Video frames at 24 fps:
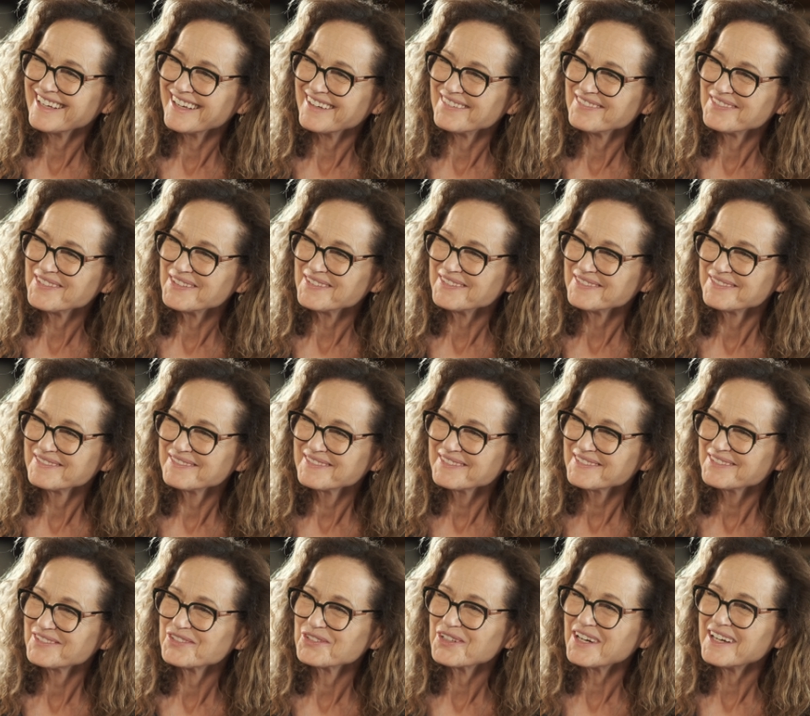Have you
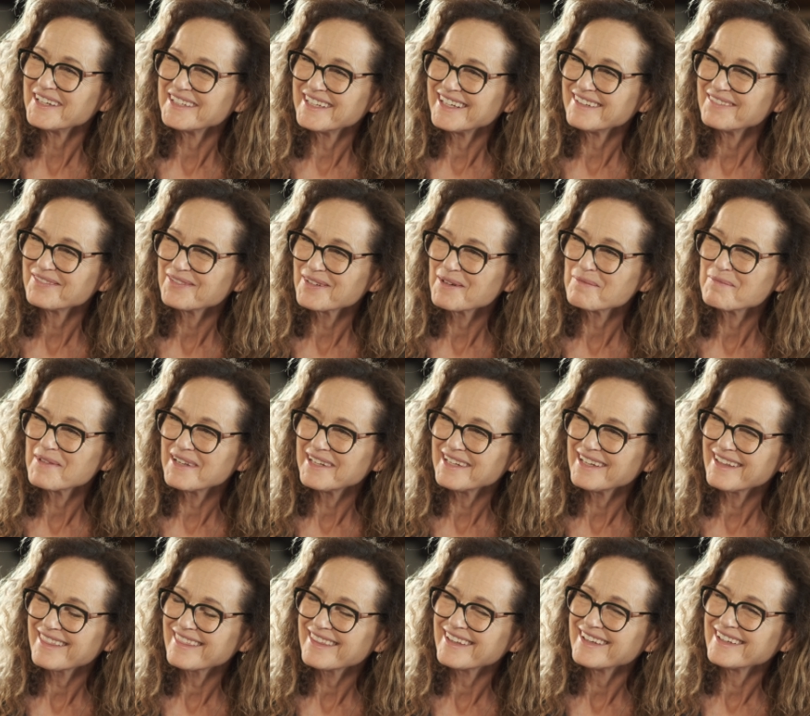drawn it from
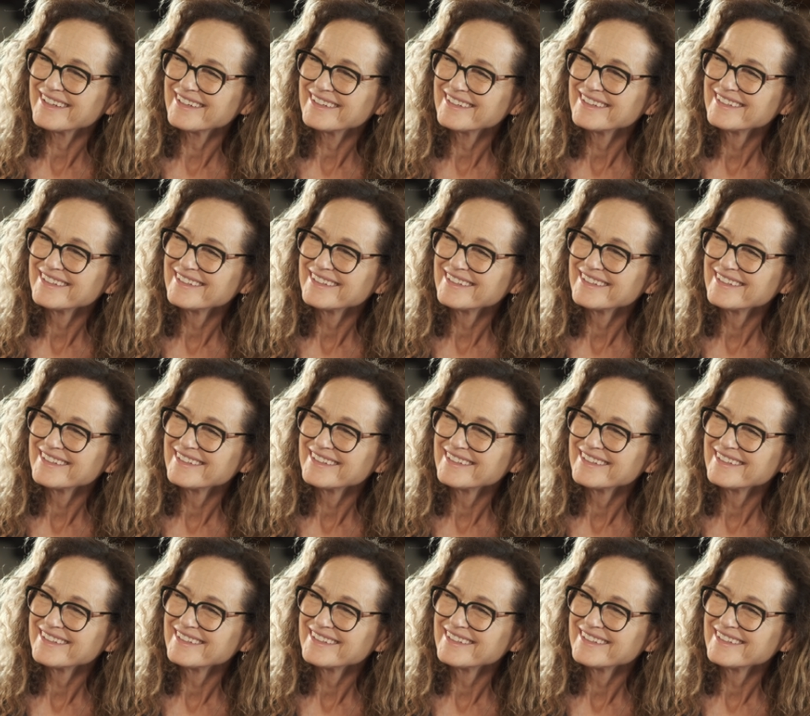anything?